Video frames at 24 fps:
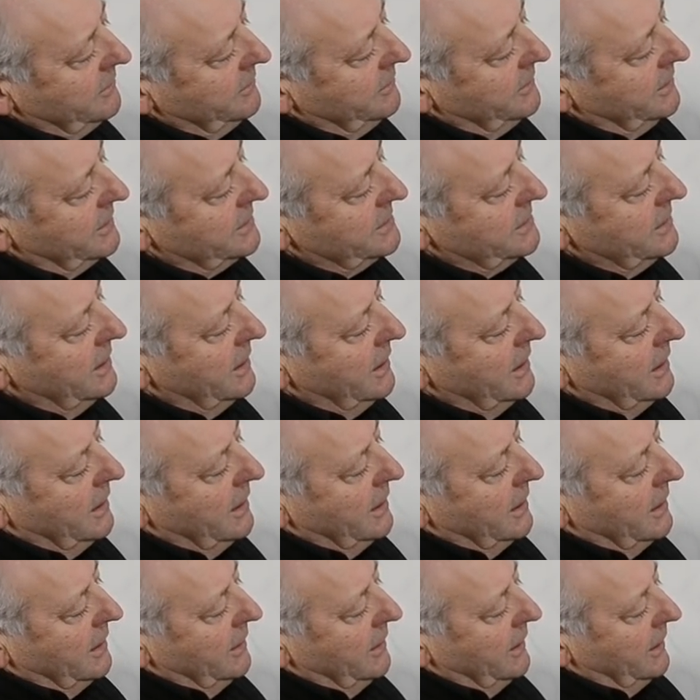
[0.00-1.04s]
this,
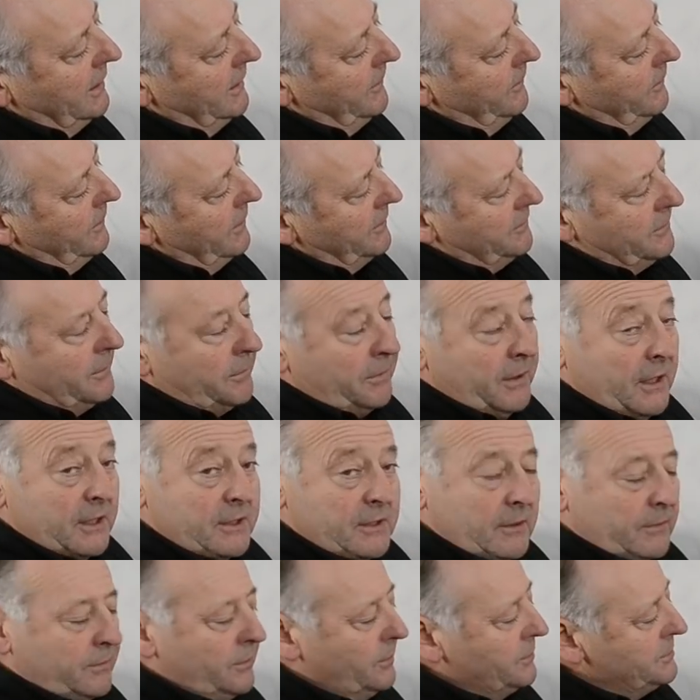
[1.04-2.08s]
if the pressure
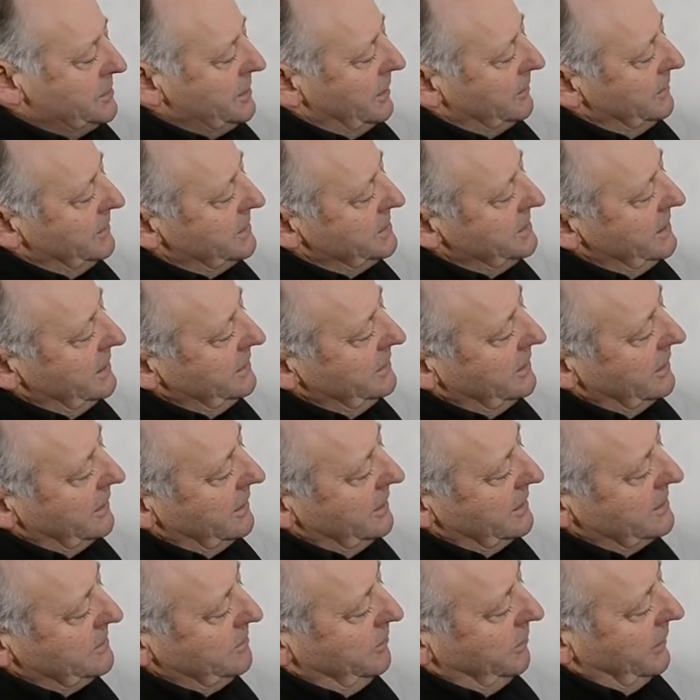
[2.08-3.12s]
builds up, the centre of
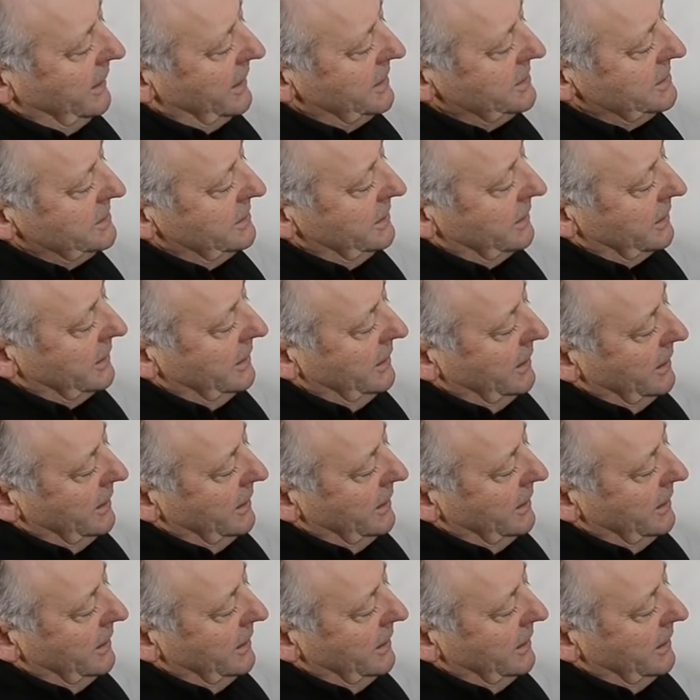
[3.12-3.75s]
this plastic